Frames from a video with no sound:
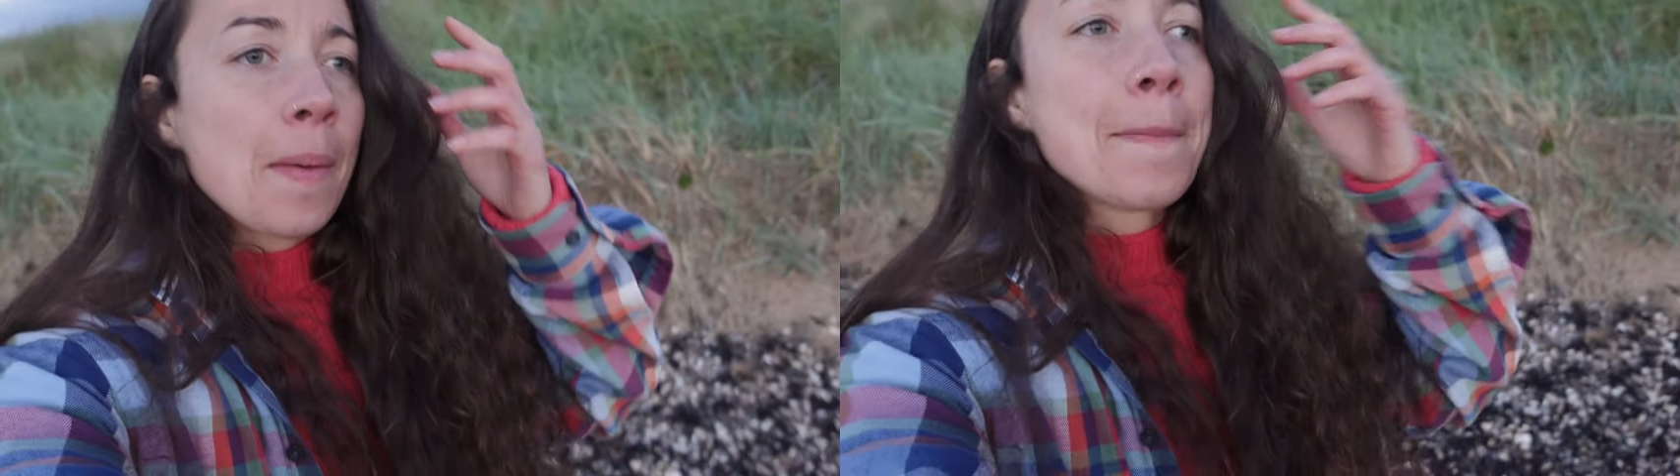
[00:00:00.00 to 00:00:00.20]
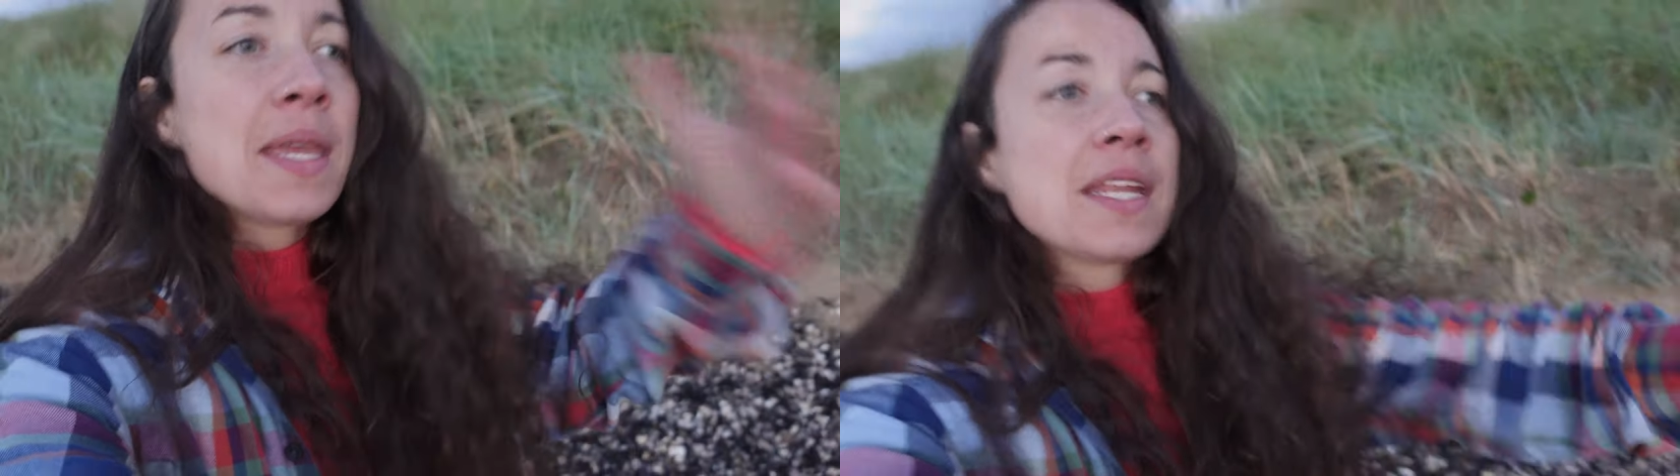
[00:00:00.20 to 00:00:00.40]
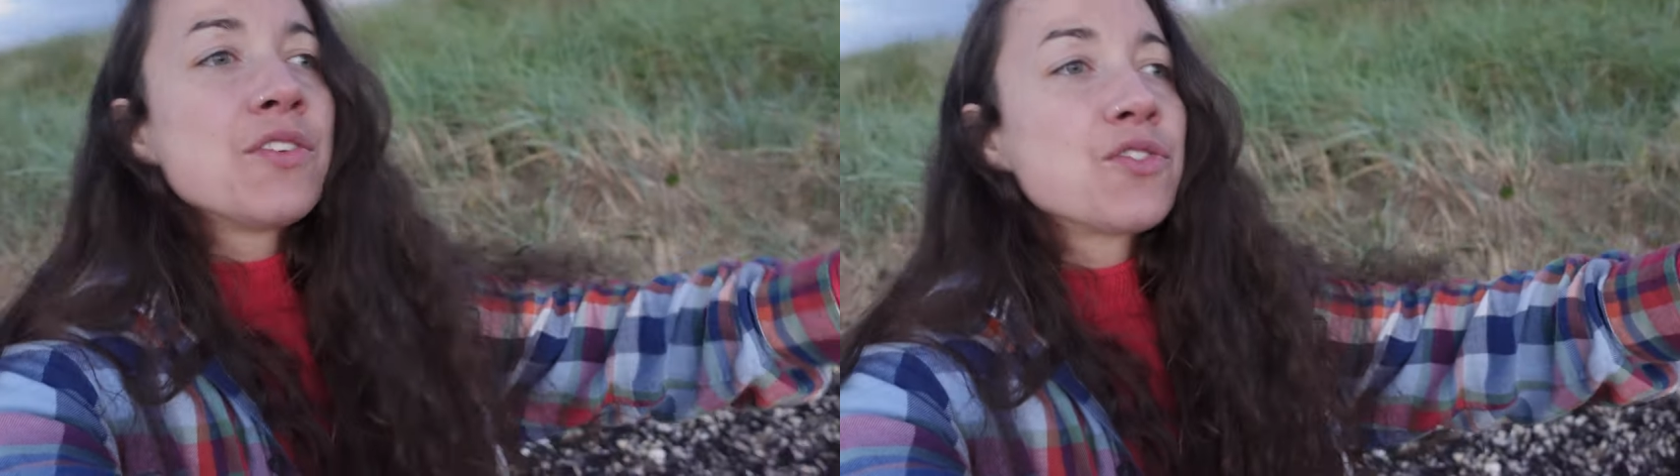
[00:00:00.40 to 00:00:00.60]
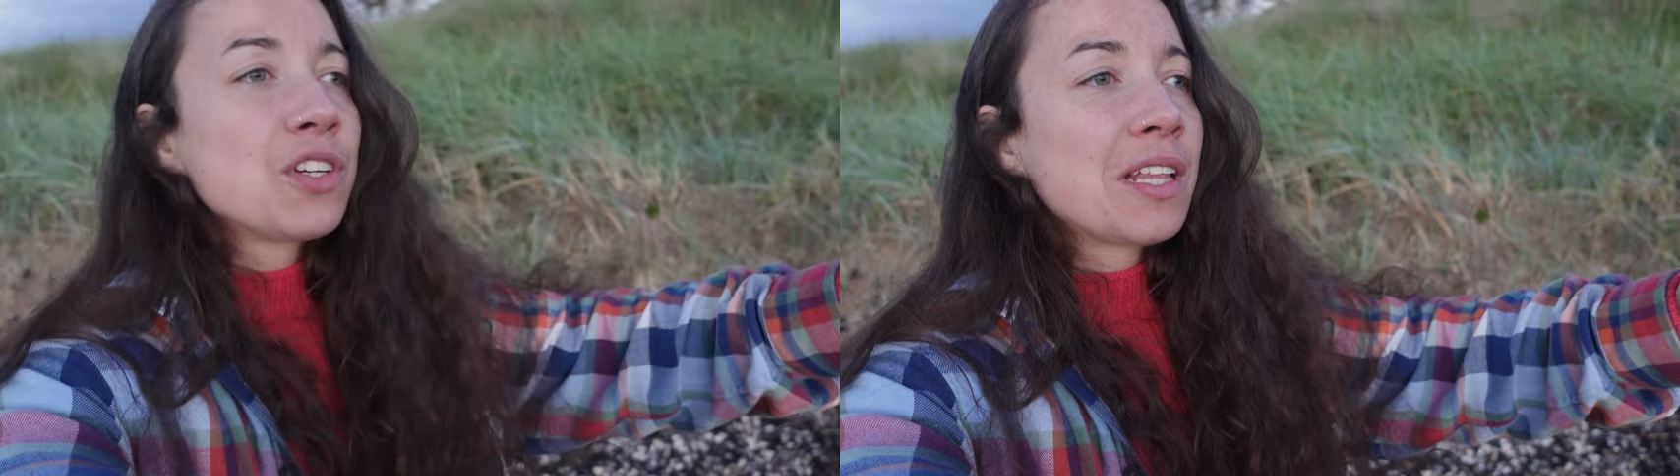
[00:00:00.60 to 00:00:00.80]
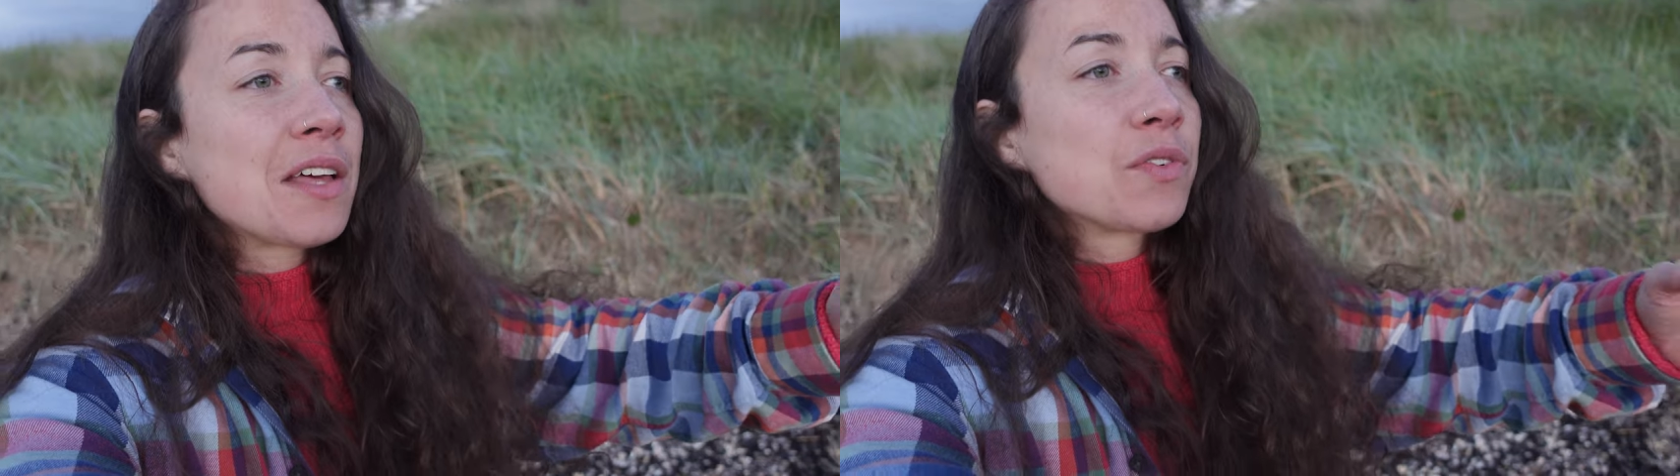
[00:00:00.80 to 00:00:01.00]

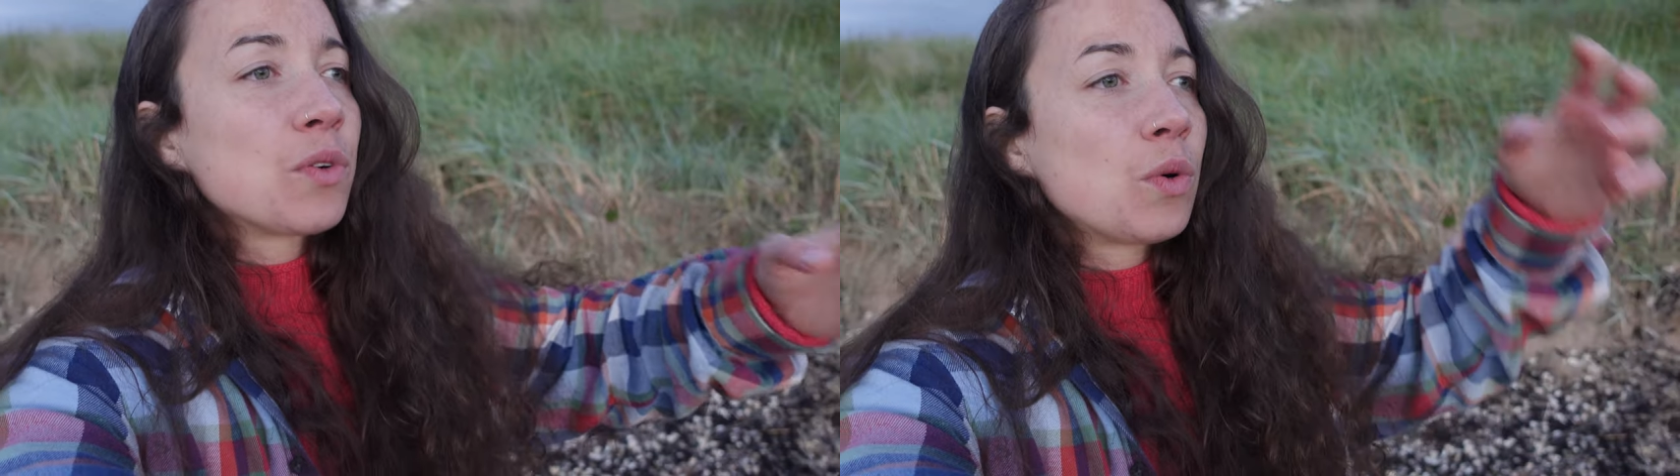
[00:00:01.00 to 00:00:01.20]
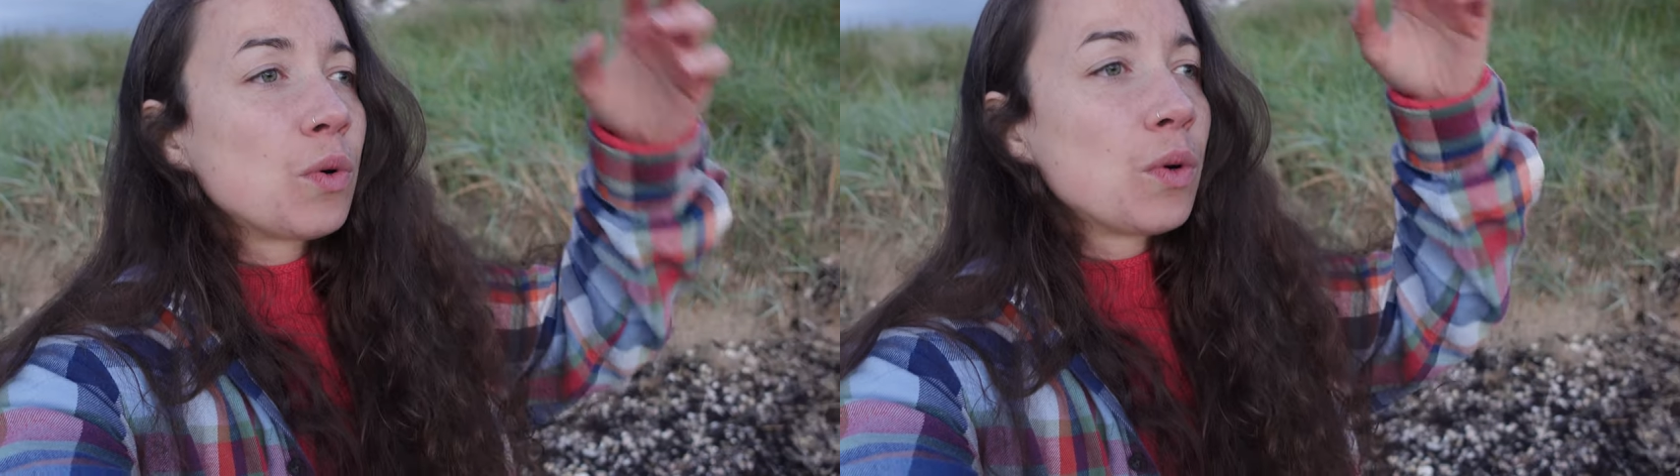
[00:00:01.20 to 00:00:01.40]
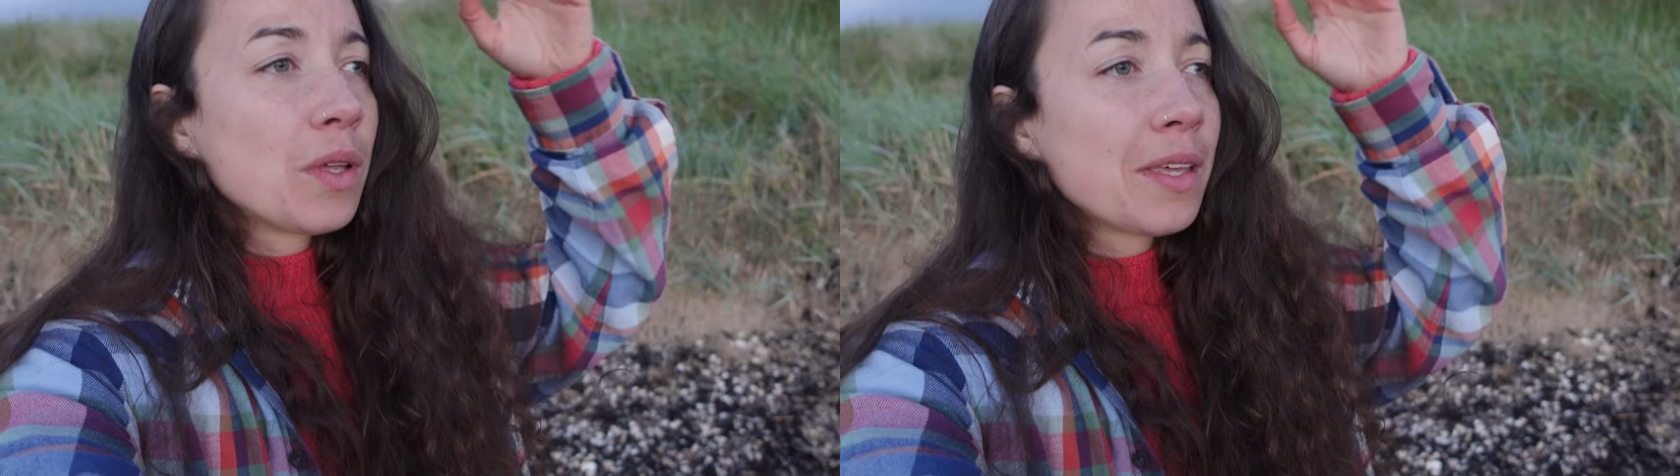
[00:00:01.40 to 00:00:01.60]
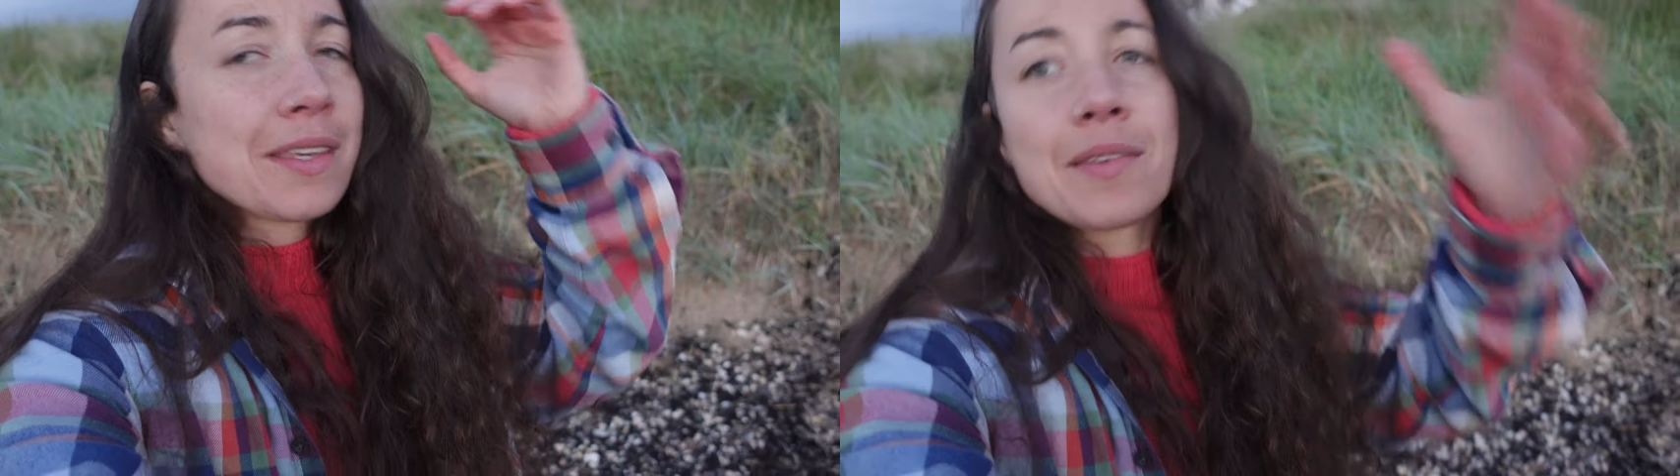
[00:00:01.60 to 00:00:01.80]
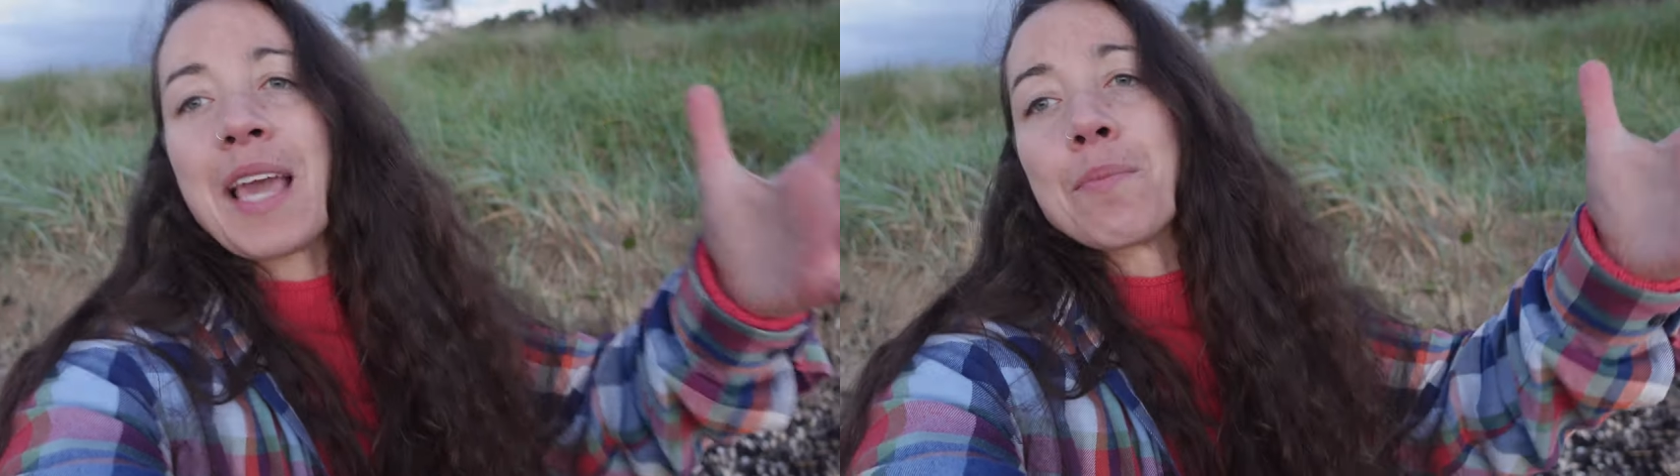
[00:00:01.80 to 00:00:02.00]
mid-entry level
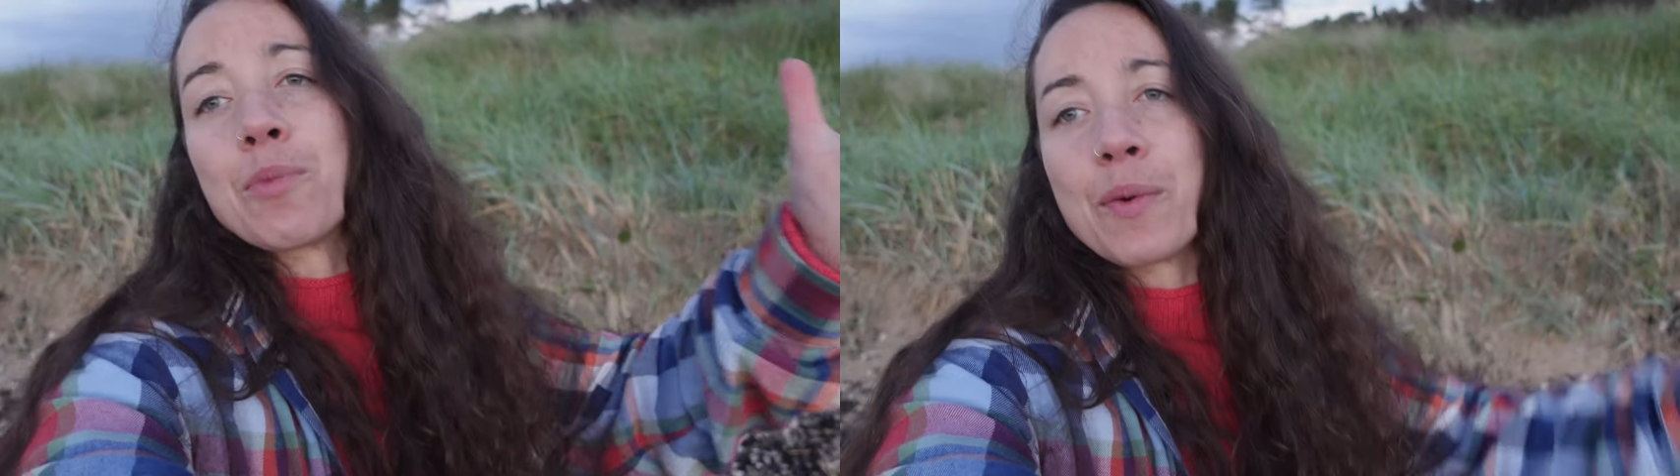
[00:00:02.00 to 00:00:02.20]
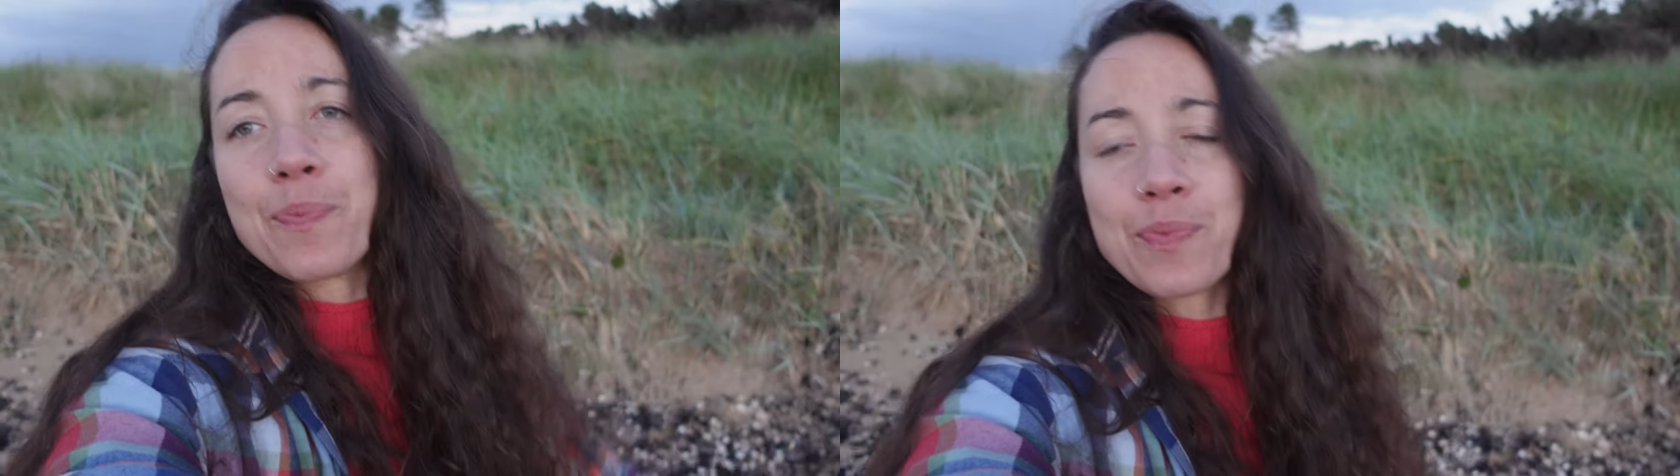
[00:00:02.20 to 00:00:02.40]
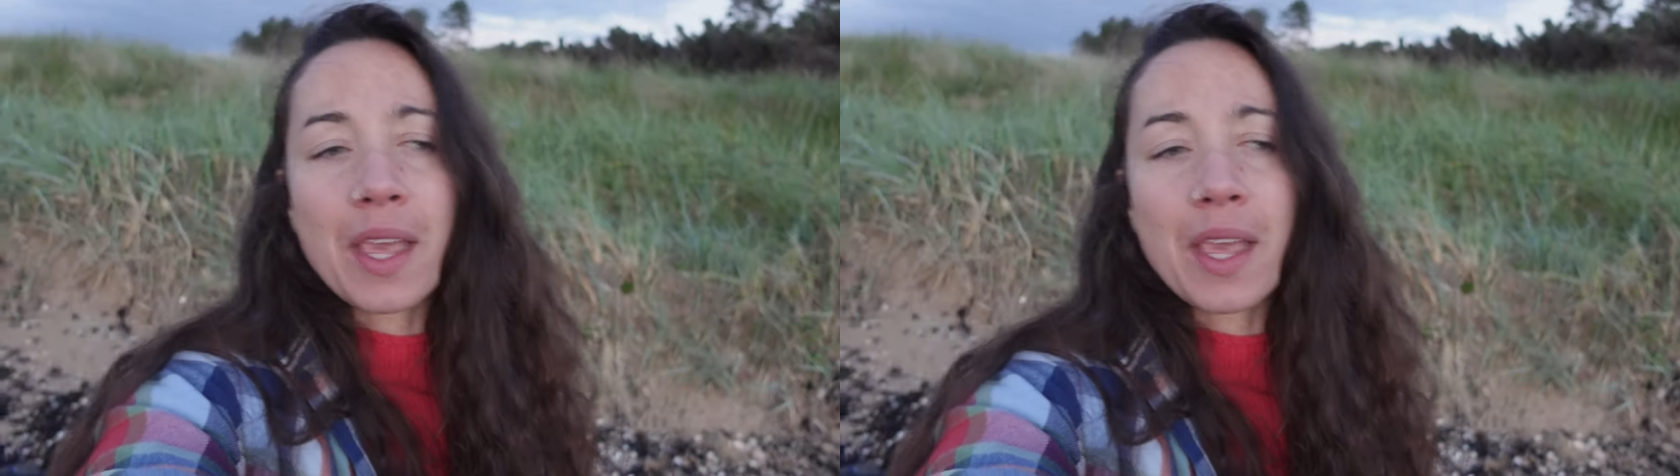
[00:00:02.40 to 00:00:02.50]
camera.